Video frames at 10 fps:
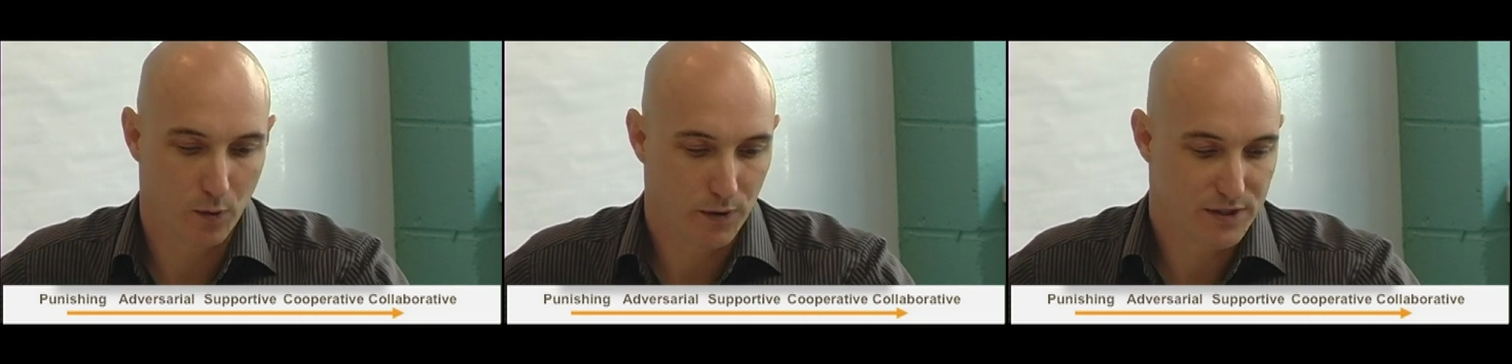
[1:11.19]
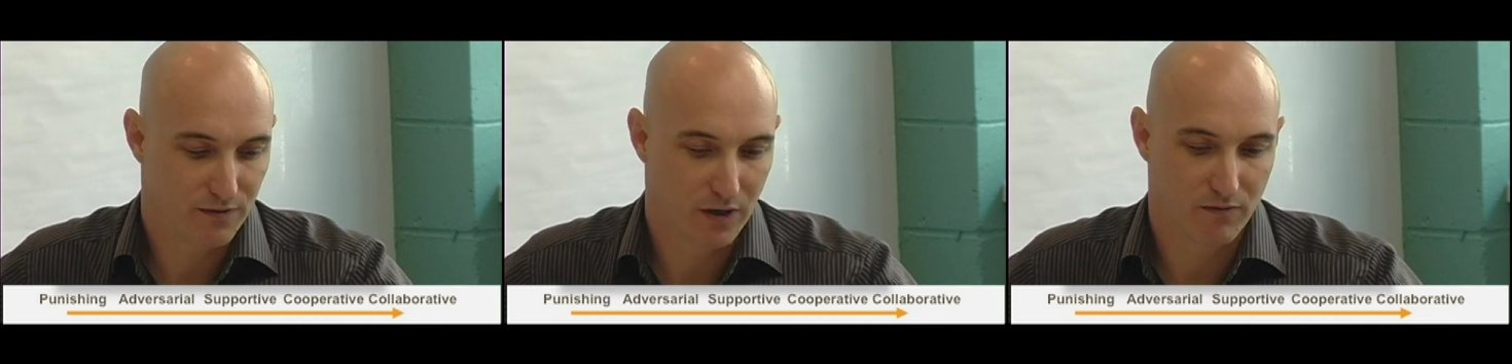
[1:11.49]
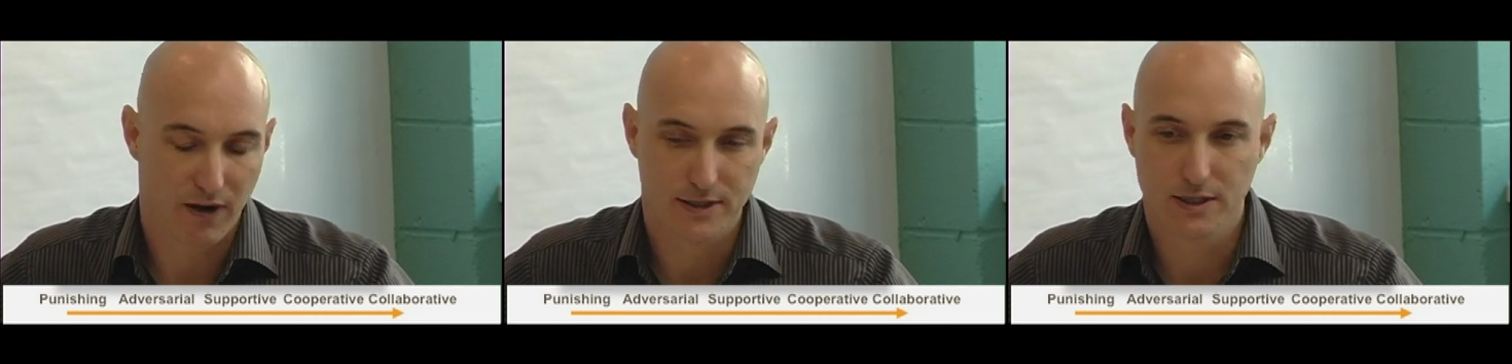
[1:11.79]
we always
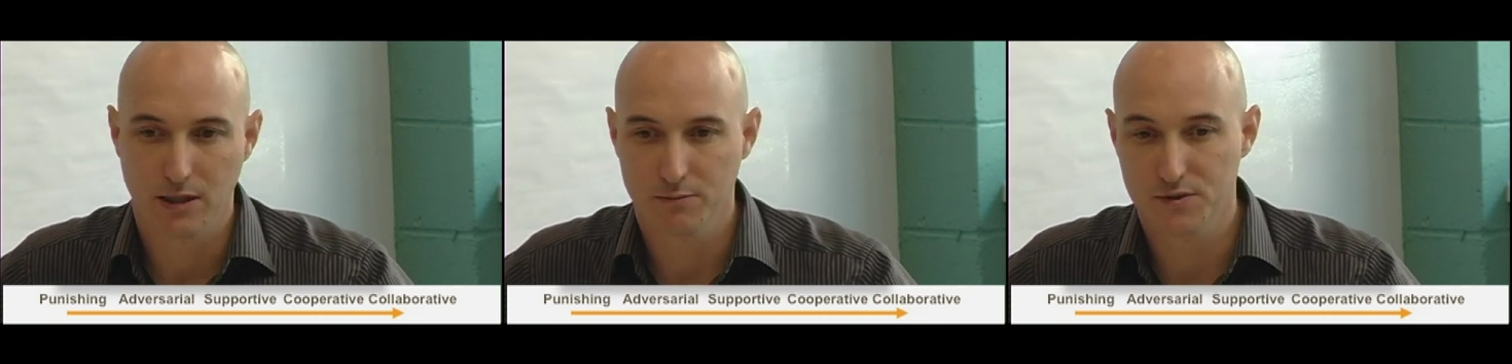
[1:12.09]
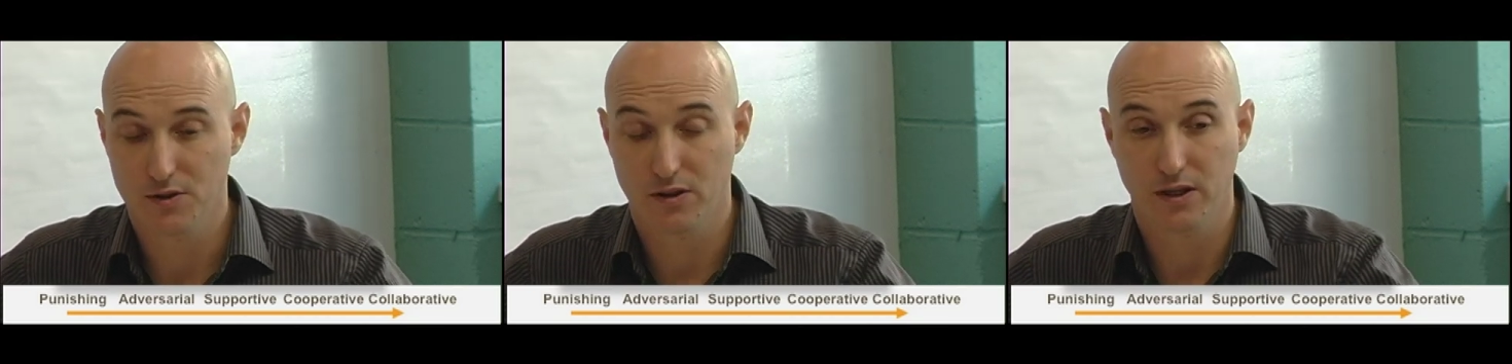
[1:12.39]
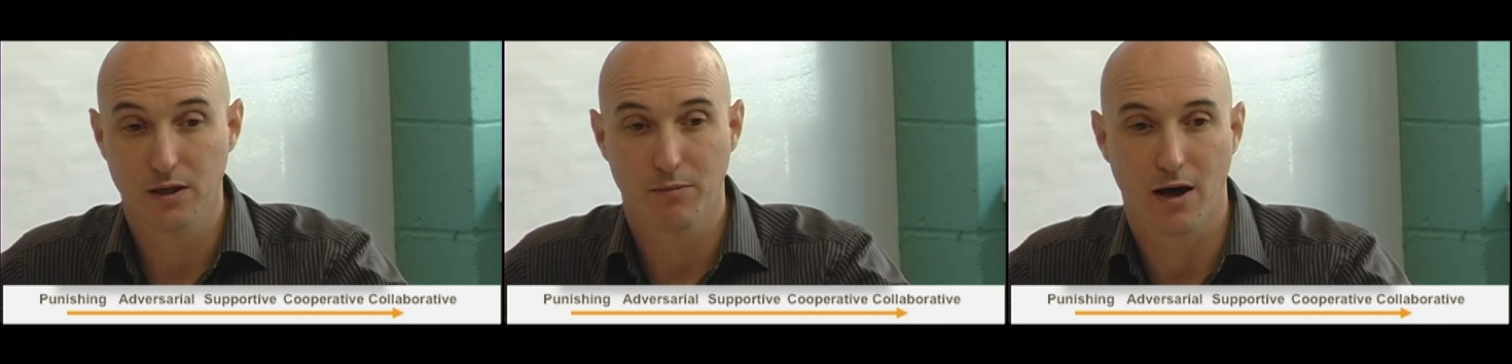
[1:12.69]
invite teams to
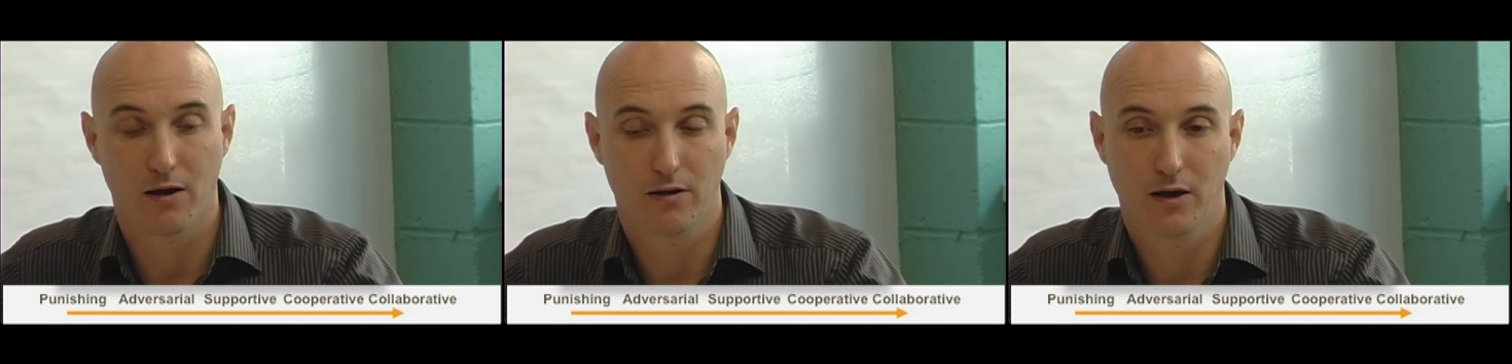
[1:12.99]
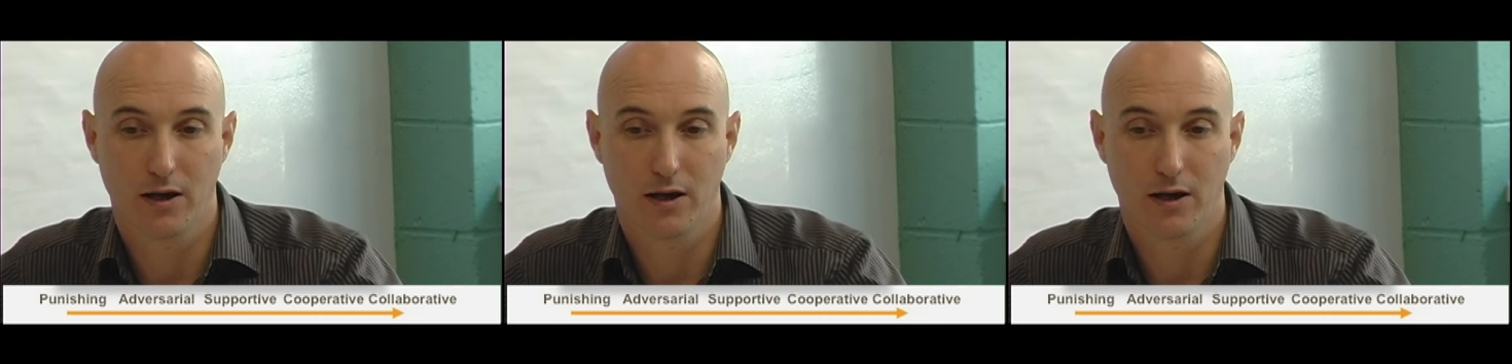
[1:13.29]
think about,